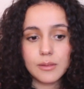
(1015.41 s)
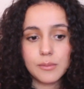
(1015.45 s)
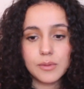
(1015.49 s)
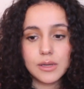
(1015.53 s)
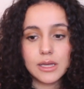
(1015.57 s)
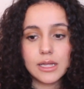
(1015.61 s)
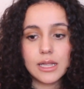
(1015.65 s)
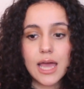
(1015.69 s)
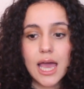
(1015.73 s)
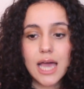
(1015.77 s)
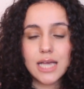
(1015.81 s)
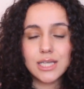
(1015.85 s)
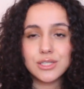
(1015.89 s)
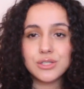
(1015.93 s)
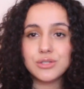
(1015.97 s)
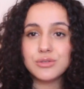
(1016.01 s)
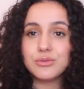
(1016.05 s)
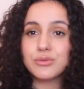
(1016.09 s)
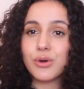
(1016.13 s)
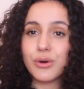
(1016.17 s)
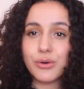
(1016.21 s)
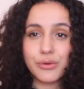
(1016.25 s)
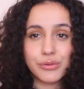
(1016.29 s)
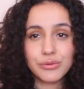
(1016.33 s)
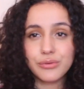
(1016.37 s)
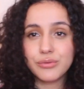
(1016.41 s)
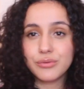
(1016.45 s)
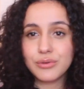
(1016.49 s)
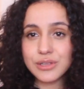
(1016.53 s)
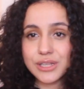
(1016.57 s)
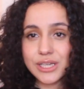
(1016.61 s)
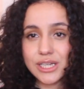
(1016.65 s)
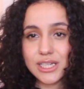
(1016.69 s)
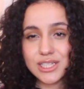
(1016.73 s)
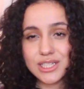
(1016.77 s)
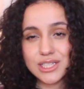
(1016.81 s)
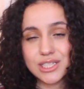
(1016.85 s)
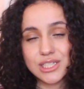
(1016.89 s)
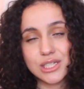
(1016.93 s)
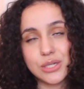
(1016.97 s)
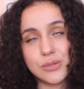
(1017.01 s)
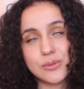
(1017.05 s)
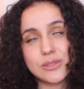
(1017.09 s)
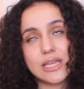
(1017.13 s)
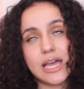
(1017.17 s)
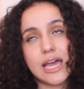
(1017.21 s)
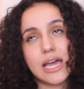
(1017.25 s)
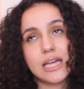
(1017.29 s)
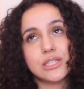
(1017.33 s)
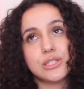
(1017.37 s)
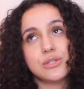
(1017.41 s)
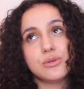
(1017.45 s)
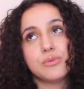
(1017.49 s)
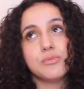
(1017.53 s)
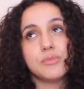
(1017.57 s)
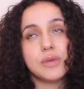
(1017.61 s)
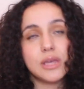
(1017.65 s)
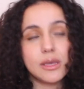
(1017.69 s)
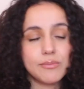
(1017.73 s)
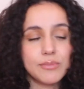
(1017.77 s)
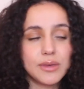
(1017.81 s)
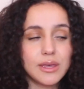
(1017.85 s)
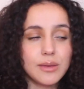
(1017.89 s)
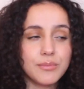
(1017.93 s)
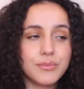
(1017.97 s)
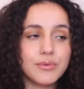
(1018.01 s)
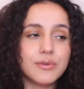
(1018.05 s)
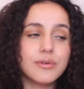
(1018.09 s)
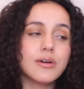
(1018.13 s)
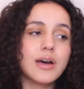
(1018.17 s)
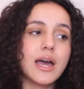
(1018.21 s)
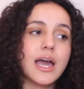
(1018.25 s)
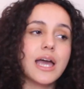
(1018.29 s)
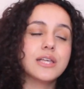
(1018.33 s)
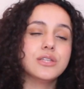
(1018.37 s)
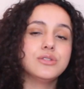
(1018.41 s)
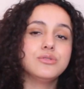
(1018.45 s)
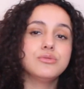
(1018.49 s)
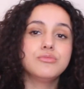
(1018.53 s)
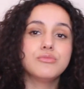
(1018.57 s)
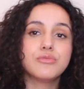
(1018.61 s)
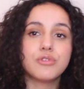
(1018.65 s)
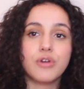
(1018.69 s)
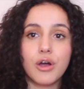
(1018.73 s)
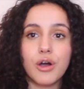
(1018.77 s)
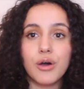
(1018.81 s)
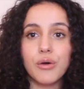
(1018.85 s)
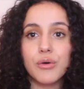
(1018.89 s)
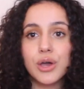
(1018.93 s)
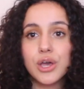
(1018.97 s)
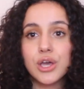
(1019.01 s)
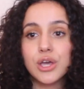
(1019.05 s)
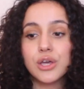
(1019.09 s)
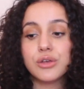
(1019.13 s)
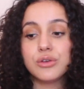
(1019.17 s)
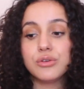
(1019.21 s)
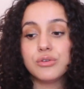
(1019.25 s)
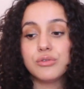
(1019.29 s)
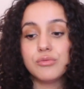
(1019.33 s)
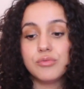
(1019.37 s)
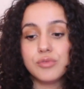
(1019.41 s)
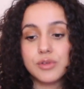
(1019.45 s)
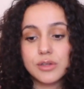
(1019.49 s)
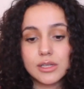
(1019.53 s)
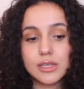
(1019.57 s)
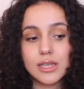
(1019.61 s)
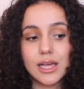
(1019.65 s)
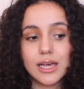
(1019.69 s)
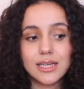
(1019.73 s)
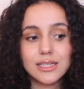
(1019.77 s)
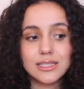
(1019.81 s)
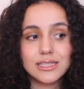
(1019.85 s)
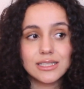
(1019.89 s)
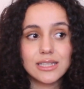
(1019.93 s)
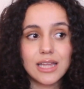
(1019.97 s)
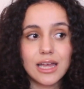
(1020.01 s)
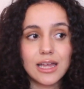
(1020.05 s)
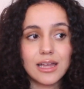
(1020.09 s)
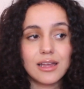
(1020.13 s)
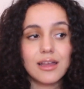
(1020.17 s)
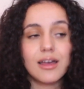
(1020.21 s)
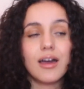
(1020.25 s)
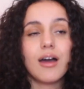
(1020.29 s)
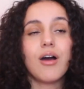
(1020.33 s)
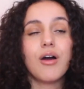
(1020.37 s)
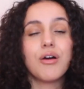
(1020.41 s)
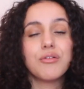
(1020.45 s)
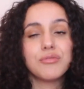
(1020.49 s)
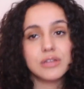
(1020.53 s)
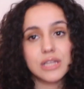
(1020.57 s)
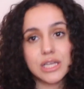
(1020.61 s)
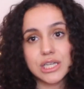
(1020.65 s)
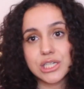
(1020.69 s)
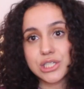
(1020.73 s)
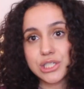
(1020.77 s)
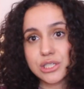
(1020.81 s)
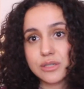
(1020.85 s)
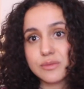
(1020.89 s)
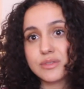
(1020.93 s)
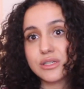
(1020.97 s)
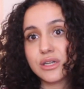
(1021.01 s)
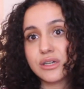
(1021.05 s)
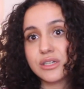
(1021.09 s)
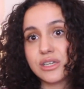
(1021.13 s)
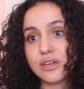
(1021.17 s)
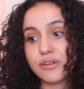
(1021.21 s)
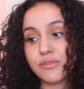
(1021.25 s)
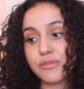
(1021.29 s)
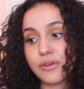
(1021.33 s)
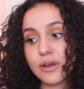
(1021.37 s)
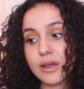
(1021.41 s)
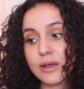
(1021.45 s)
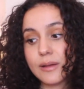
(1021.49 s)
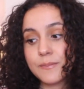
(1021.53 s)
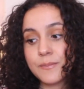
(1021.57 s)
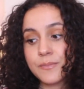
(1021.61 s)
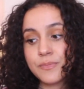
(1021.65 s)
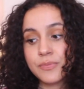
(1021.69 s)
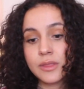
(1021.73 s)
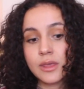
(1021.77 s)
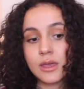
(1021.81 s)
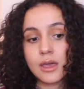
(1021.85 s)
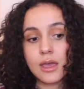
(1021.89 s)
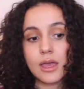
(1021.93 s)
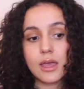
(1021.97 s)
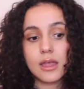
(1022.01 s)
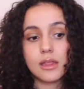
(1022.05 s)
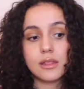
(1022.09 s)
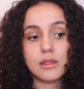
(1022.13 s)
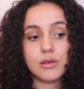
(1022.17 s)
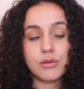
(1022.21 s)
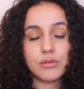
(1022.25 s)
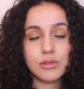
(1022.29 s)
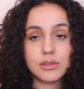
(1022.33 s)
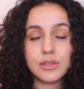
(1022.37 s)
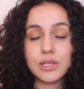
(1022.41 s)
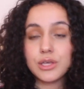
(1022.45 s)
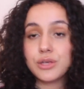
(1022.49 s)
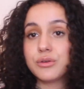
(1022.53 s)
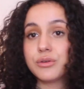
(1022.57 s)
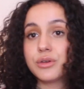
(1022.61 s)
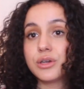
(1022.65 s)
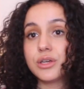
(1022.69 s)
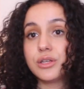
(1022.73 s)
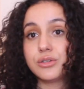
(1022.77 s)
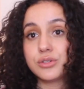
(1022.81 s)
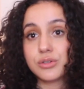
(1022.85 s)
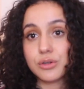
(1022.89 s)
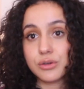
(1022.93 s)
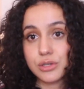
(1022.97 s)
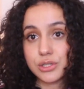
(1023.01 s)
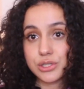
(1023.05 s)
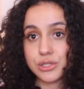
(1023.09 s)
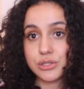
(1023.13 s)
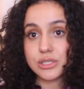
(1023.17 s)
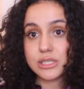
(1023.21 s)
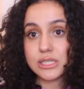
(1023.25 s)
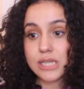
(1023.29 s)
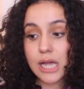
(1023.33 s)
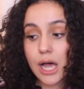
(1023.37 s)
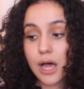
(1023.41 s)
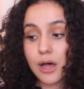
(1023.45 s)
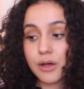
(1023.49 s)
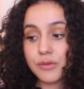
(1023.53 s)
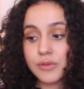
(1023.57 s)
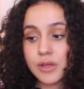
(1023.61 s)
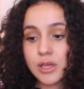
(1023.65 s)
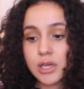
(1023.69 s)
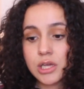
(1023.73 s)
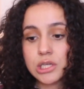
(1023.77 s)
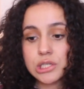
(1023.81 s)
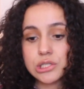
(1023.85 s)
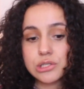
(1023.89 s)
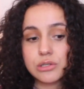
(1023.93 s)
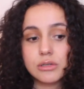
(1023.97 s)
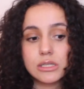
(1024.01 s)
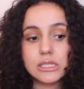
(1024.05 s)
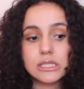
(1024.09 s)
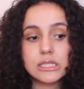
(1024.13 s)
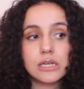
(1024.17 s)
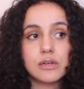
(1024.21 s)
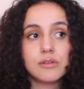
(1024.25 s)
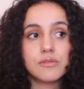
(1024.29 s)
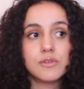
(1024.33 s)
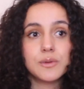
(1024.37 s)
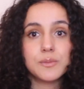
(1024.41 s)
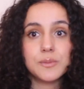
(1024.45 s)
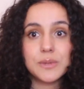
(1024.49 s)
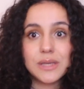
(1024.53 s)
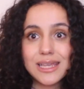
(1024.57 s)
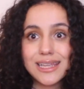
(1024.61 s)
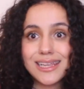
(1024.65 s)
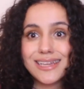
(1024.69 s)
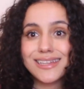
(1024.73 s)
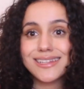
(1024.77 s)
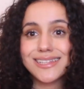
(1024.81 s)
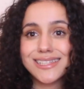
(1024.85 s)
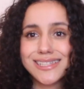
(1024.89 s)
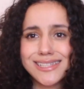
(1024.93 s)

But as you go through relationships, as you meet people, as you grow, you realize that all relationships are different. The only thing you can control is yourself. So instead of repeating